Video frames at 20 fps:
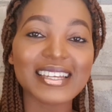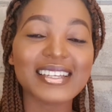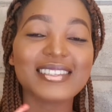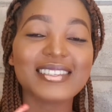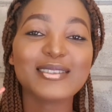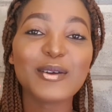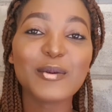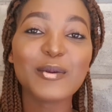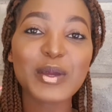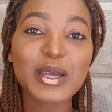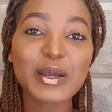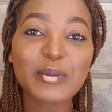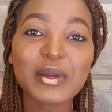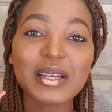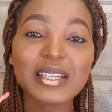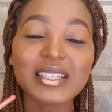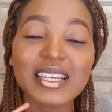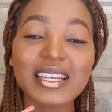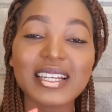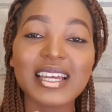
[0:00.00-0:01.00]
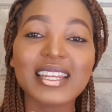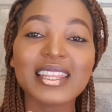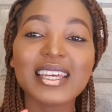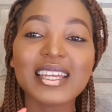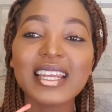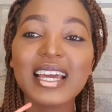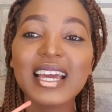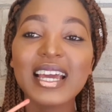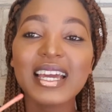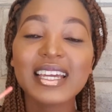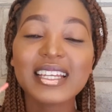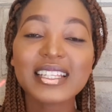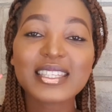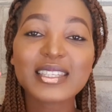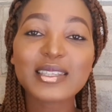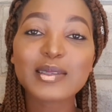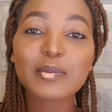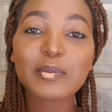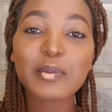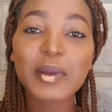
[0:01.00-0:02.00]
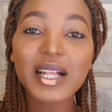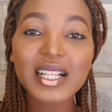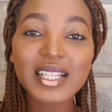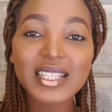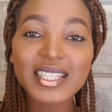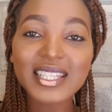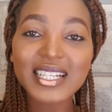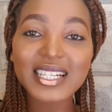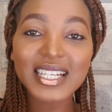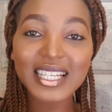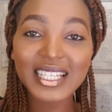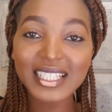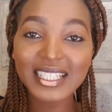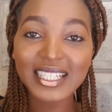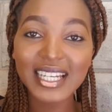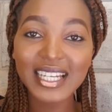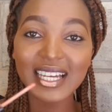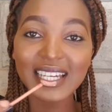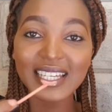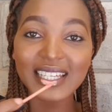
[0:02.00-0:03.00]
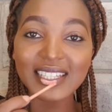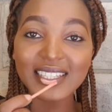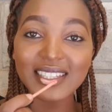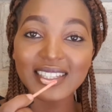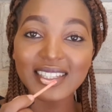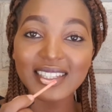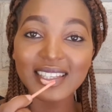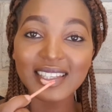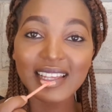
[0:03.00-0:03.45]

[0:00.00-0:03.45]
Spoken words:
It's so pigmented, and then it smells really nice.